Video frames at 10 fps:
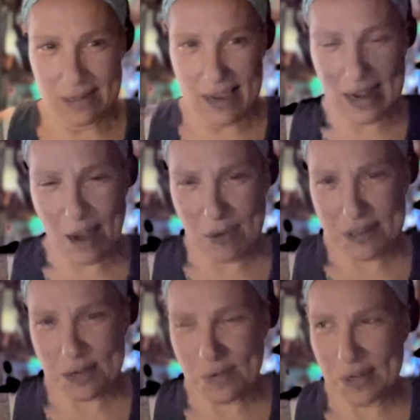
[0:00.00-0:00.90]
And I
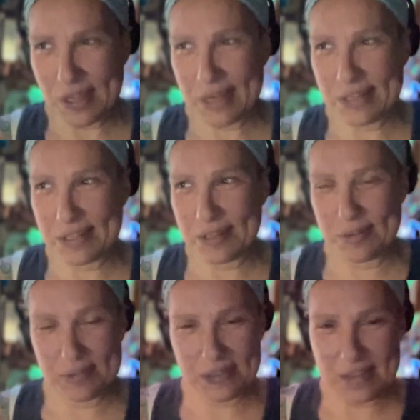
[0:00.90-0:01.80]
wasn't willing to
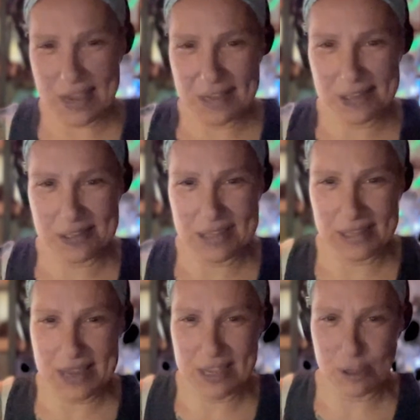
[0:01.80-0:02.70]
do the things
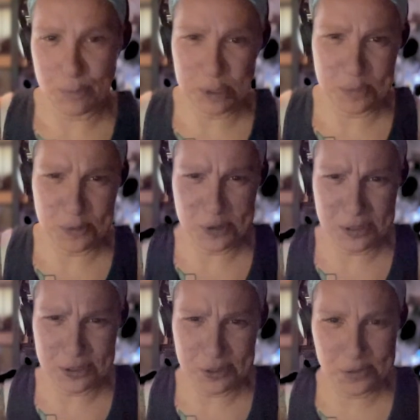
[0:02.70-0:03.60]
that, like, the people with
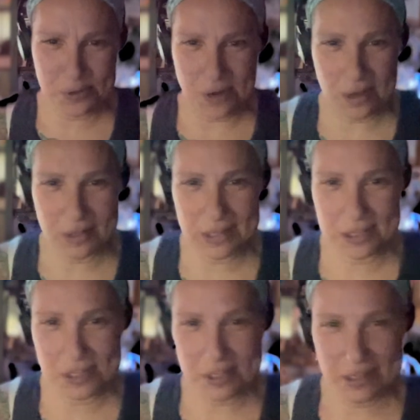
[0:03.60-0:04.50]
the true
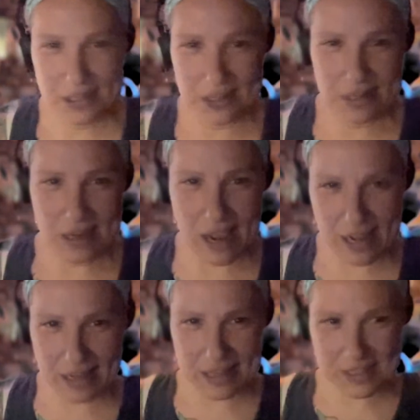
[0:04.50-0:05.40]
knowledge.
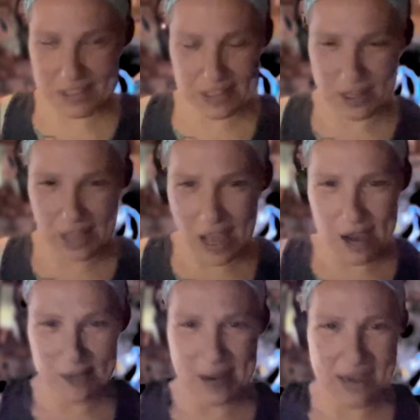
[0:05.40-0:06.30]
Because it's a
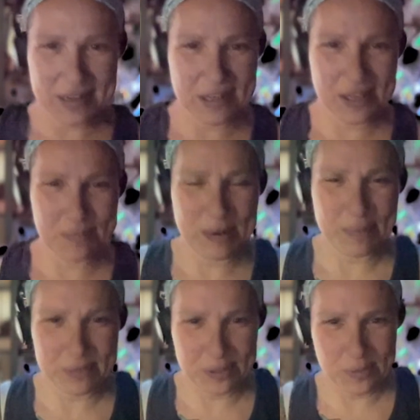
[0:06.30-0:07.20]
club, man.
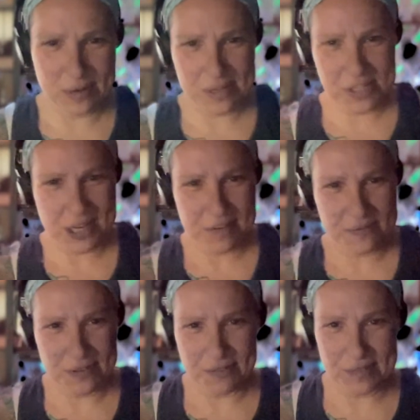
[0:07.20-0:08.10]
People do weird shit
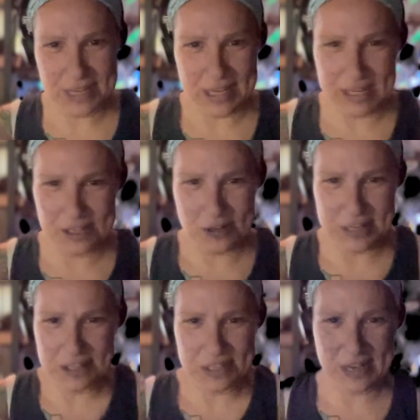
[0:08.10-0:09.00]
for fucking
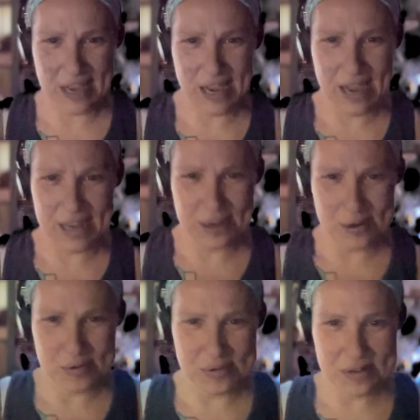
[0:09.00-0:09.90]
entrance, and I
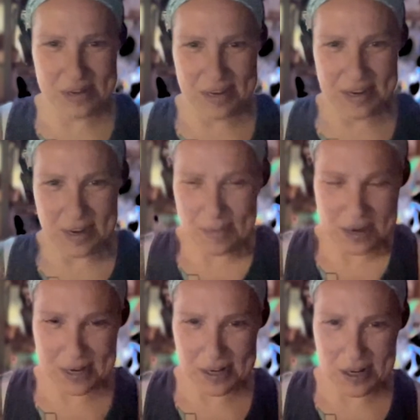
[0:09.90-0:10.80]
don't. And I'm
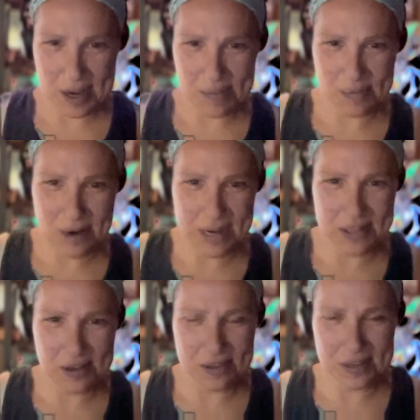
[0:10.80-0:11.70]
not going to
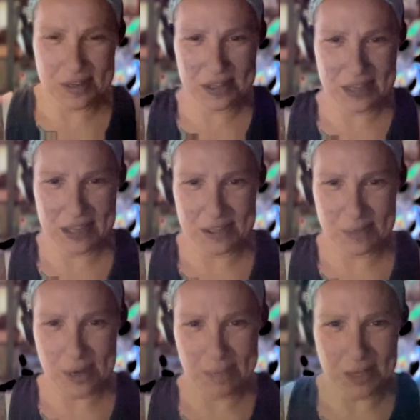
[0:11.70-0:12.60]
compromise all the good things that
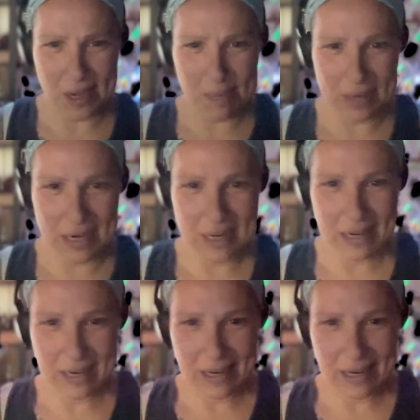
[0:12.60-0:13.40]
Mom taught me